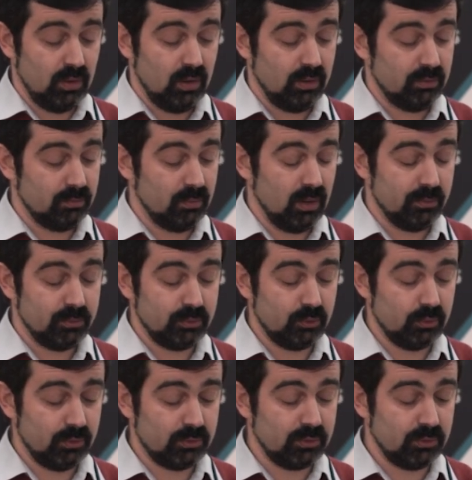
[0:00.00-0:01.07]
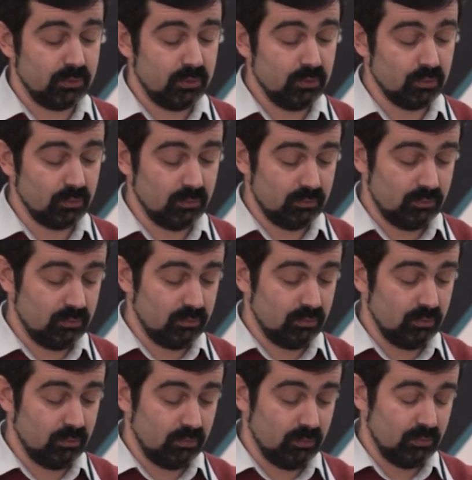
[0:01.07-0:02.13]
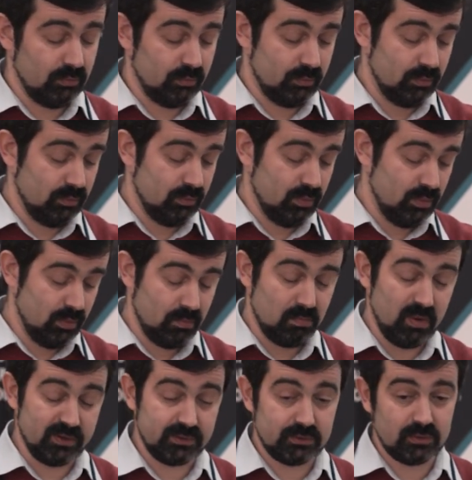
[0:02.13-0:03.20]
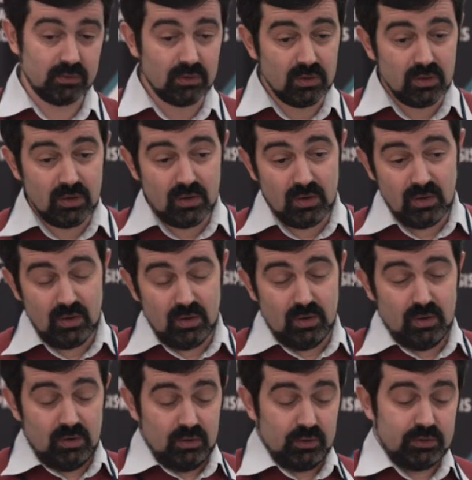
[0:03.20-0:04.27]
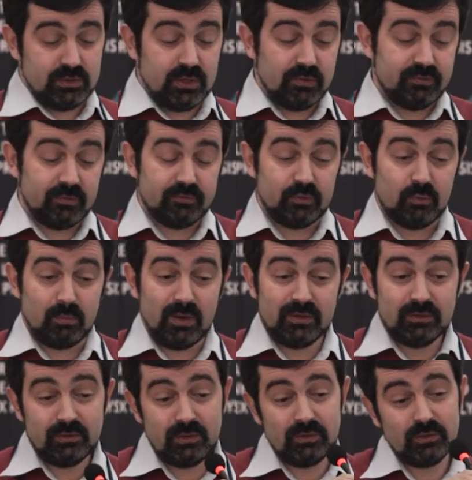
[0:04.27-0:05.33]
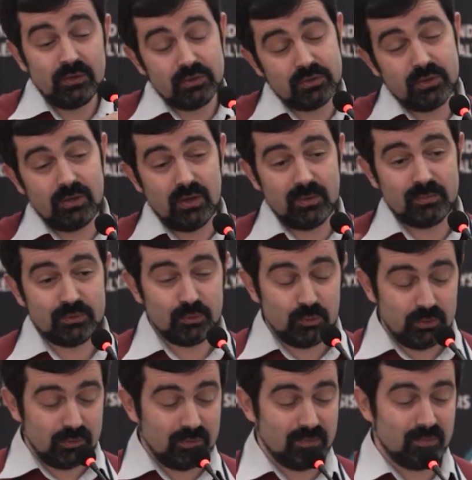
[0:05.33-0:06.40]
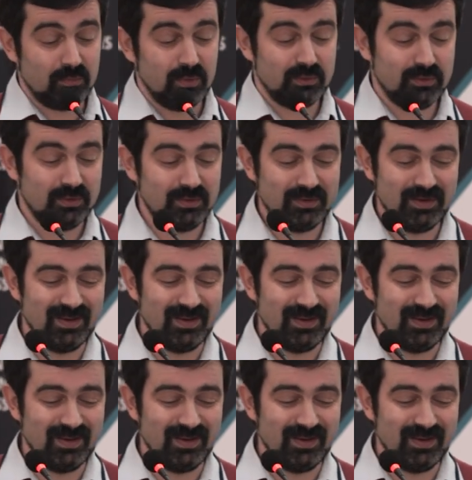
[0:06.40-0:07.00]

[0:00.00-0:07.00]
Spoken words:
I'm sorry that you must suffer from my English. I'm sorry, but